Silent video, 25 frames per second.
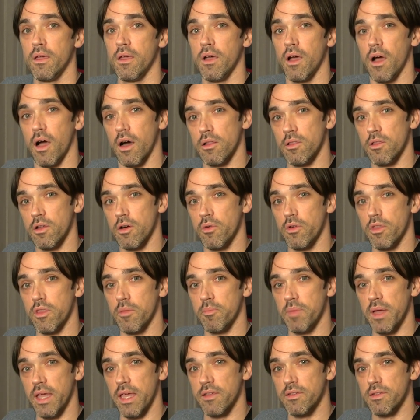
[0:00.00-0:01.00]
I'll lower the
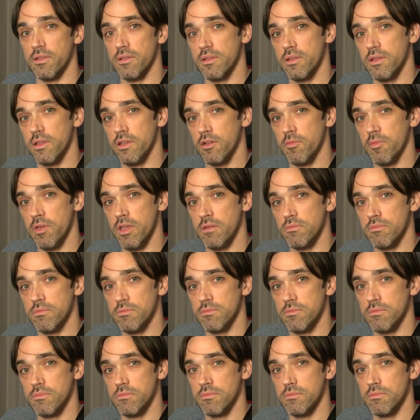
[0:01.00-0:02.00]
bass a little bit,
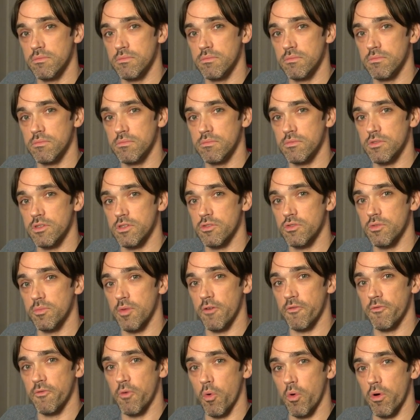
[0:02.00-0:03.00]
just to
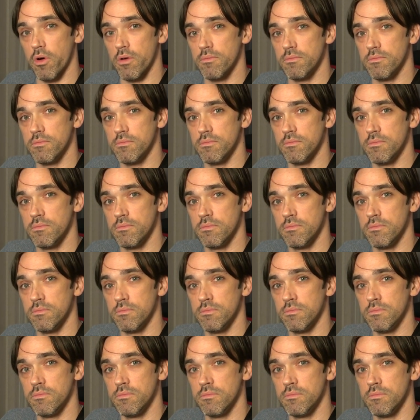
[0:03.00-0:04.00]
about 4.
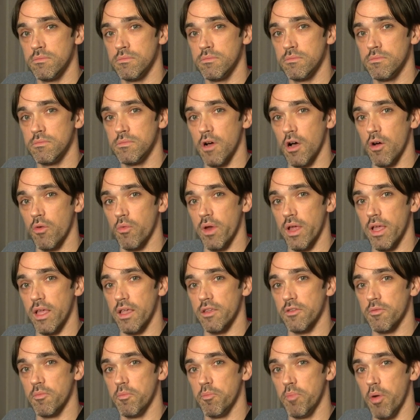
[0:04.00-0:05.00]
I'll
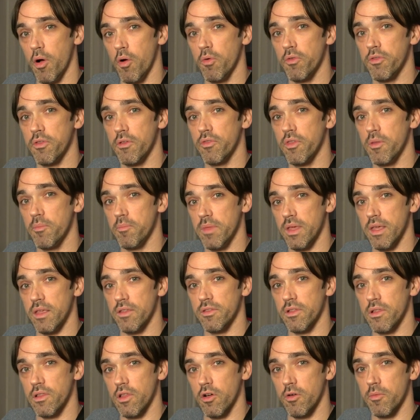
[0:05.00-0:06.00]
raise both of the mids,
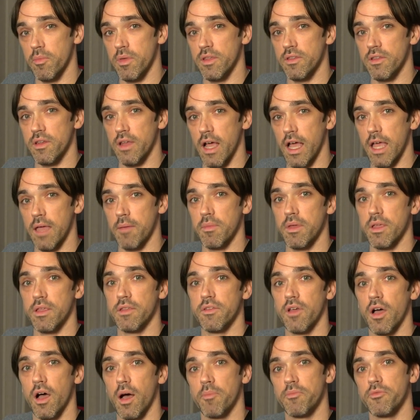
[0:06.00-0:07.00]
the low mids and high mids,
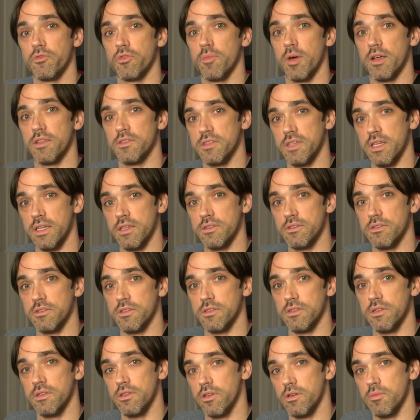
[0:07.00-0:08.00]
up to about 6, just
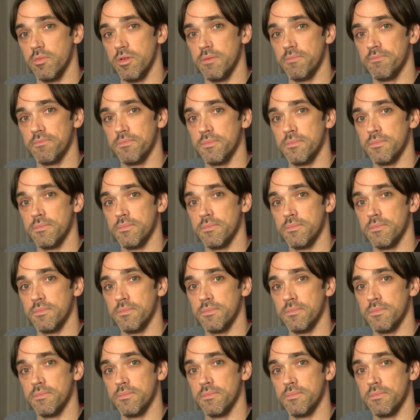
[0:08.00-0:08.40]
a little bit.